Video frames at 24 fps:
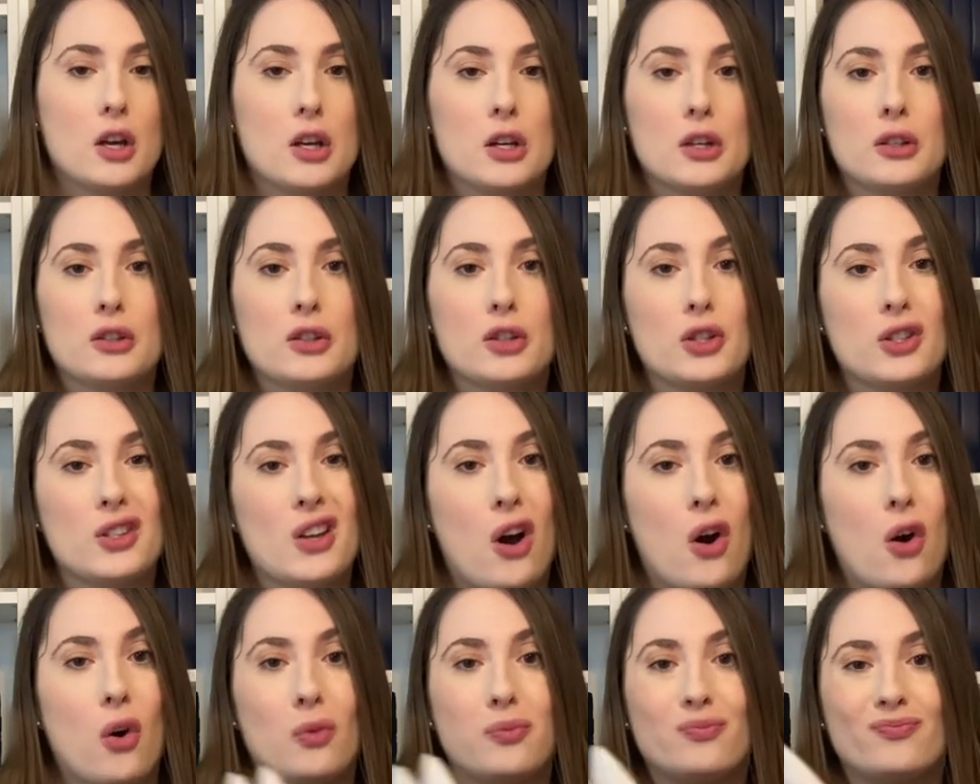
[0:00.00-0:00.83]

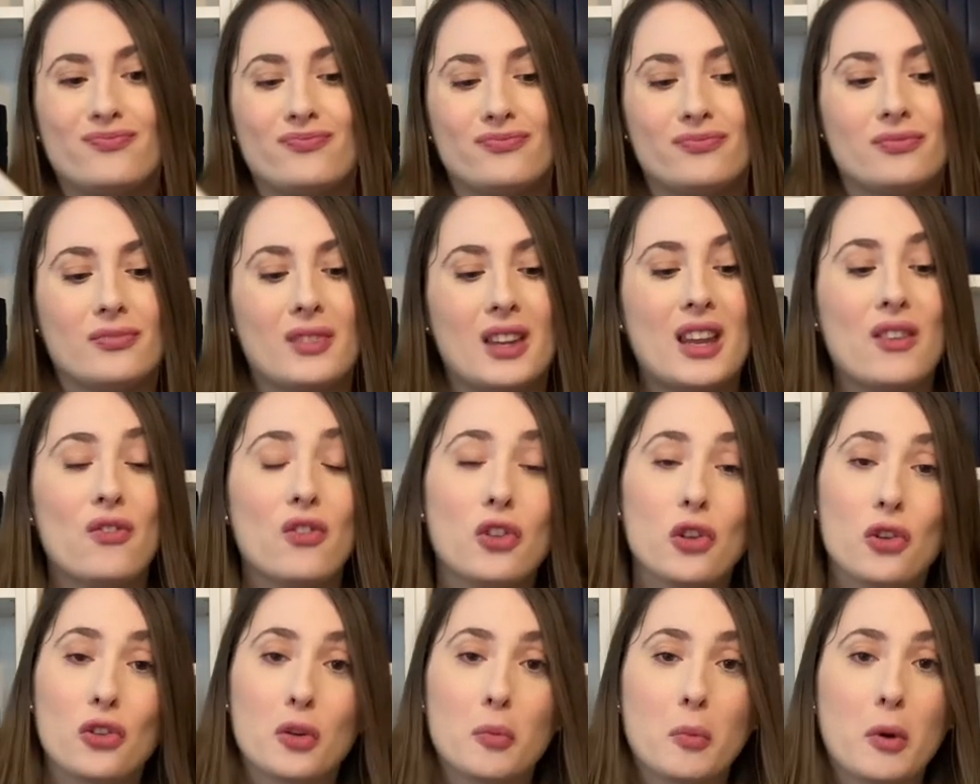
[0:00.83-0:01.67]
So even though
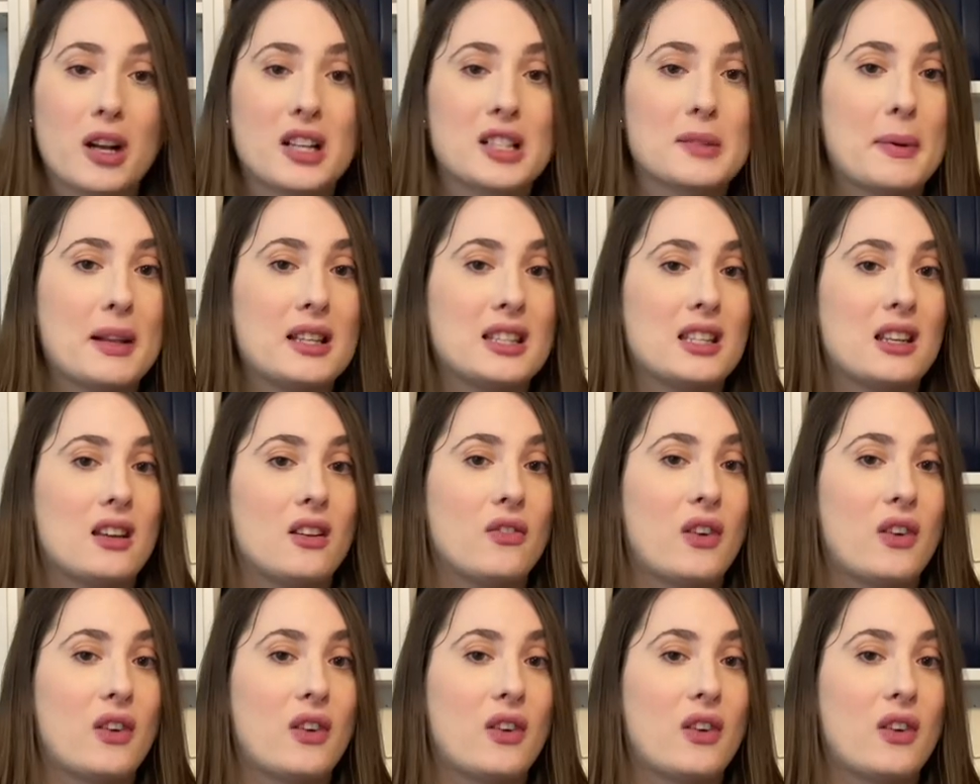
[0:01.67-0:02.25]
they're more expensive,